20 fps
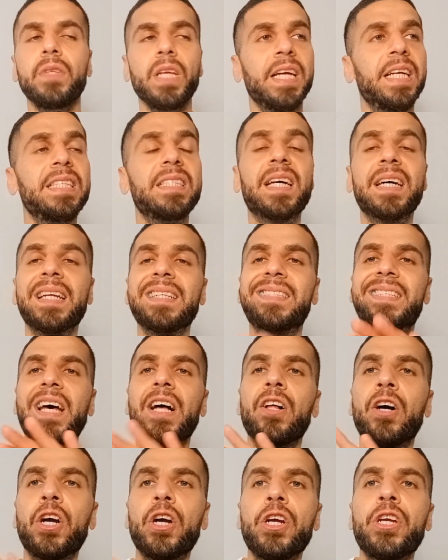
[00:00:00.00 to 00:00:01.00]
He's going to
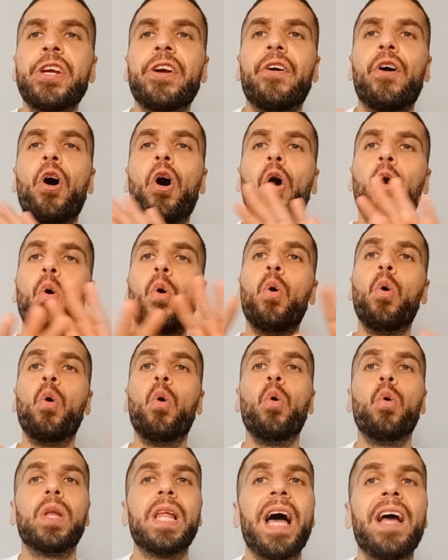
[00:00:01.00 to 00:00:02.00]
tell her your
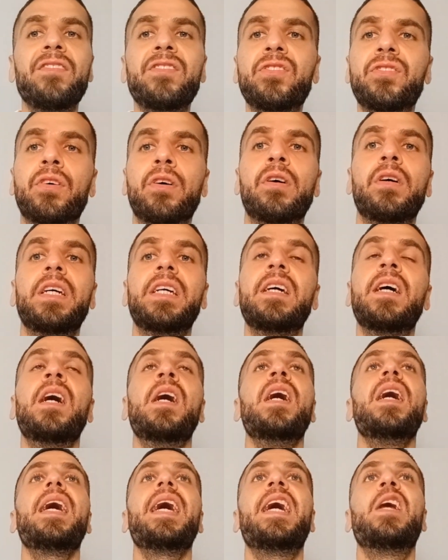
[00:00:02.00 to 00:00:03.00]
whole life story
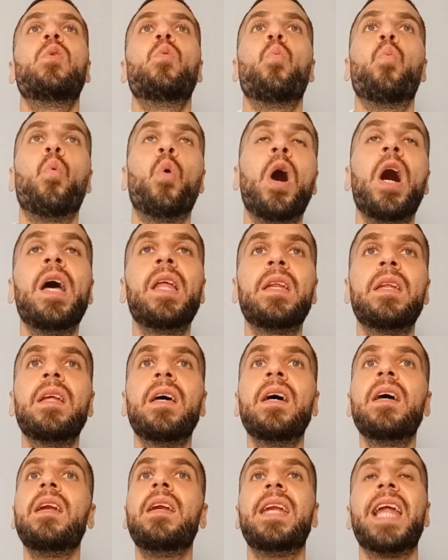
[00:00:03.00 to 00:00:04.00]
in
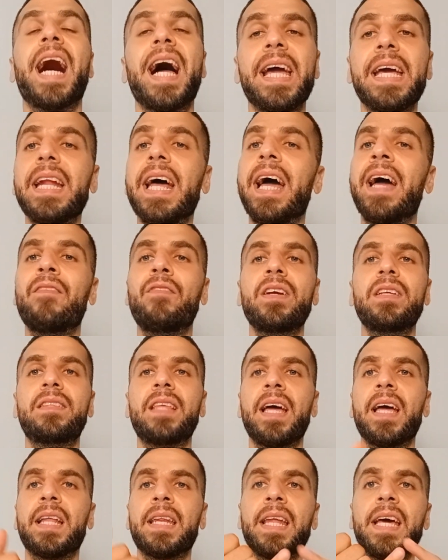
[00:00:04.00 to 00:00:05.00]
one night.
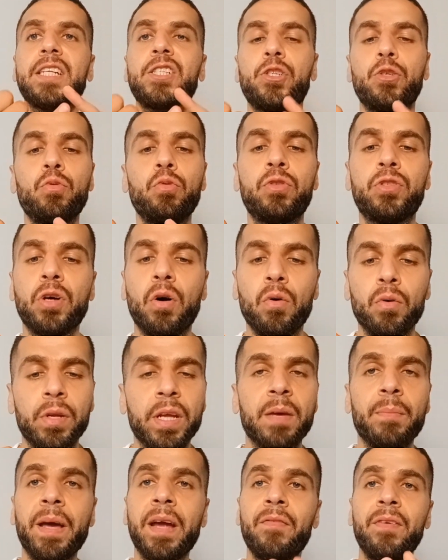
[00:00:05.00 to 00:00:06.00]
Everything that you told
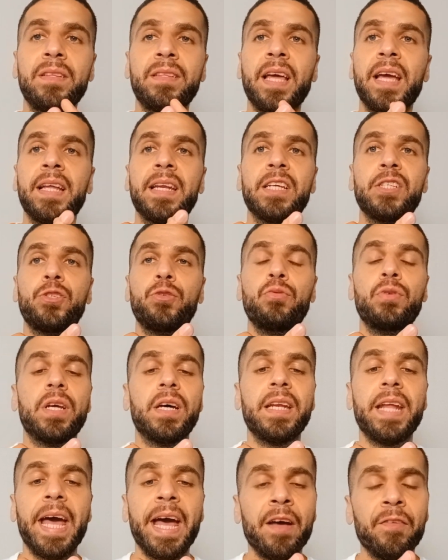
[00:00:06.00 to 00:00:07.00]
him, everything that you
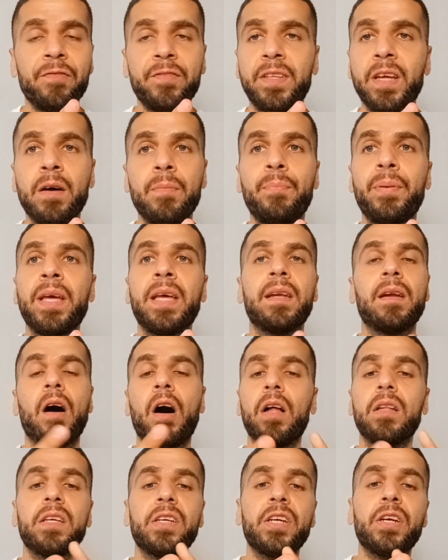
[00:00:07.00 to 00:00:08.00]
done effed up in,
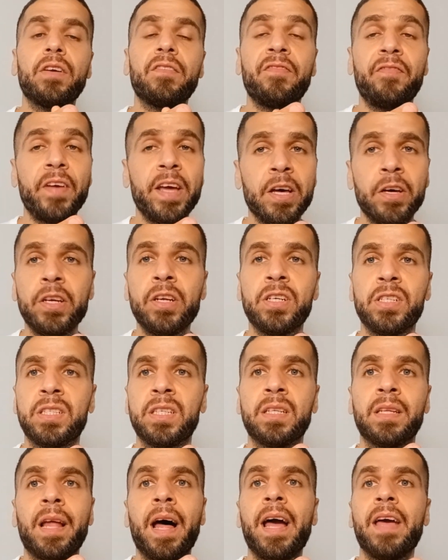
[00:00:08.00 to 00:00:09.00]
all of your failures
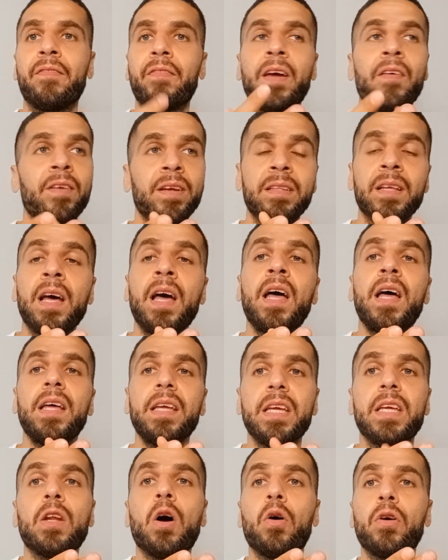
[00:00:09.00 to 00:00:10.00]
in life, every,
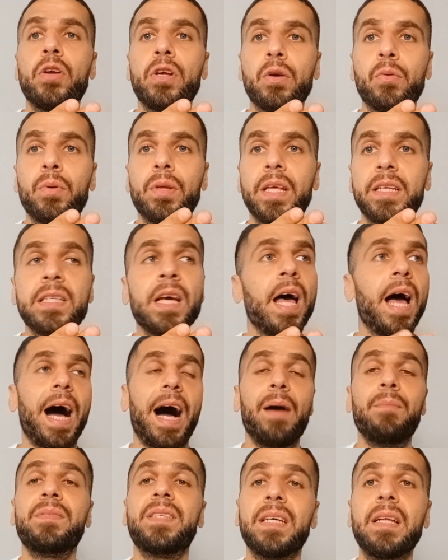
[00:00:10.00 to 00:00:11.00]
you know, your relation.
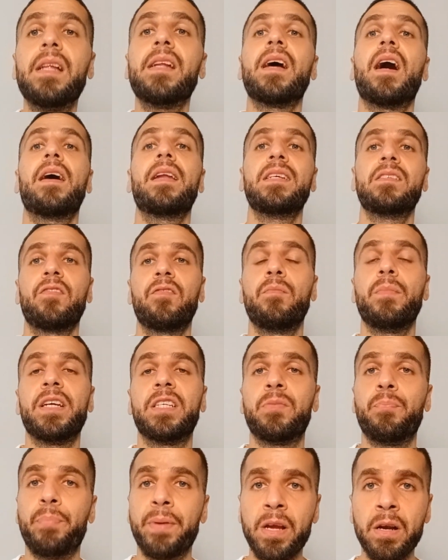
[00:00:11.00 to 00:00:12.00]
I'm telling y'all this from
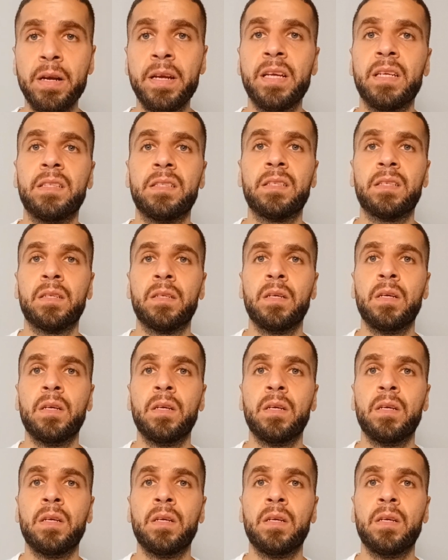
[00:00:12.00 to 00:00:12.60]
experience.